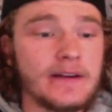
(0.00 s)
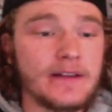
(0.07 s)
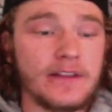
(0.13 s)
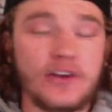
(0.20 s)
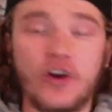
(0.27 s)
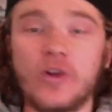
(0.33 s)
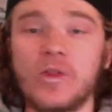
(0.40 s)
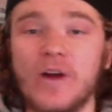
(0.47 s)

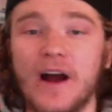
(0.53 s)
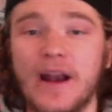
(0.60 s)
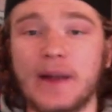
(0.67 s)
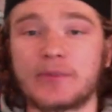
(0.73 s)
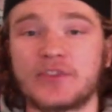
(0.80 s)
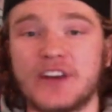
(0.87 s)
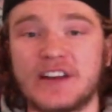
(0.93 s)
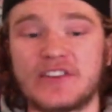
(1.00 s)
your lineup
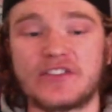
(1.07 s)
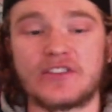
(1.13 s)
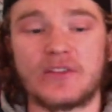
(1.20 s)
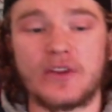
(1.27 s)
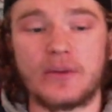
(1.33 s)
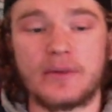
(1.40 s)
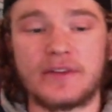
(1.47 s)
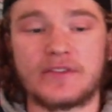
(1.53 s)
changes a
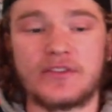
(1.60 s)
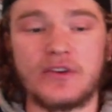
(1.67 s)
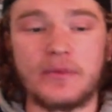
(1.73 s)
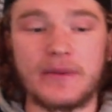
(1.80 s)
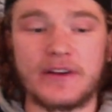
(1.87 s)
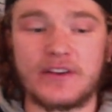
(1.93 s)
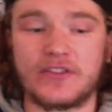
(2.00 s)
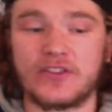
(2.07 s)
little bit too,
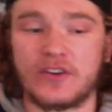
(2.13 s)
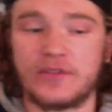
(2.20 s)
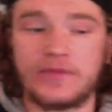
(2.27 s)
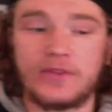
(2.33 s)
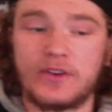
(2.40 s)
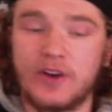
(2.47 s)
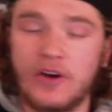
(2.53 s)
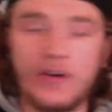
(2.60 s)
because your
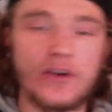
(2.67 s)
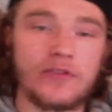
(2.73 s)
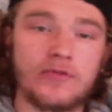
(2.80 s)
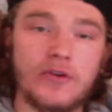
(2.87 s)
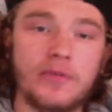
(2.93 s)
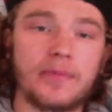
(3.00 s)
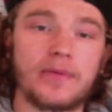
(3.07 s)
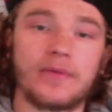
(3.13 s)
current
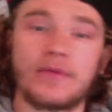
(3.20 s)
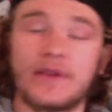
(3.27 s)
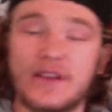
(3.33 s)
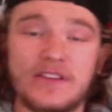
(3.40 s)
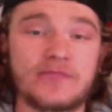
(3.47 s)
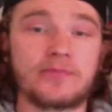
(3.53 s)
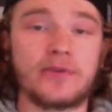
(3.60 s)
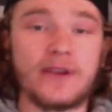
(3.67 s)
group
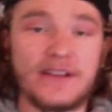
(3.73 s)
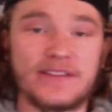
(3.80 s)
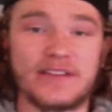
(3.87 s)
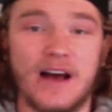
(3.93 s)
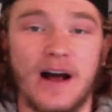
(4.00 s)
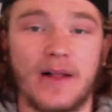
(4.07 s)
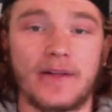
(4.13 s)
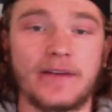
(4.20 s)
is pretty
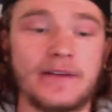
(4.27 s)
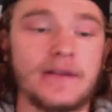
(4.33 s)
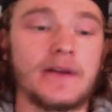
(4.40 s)
solid,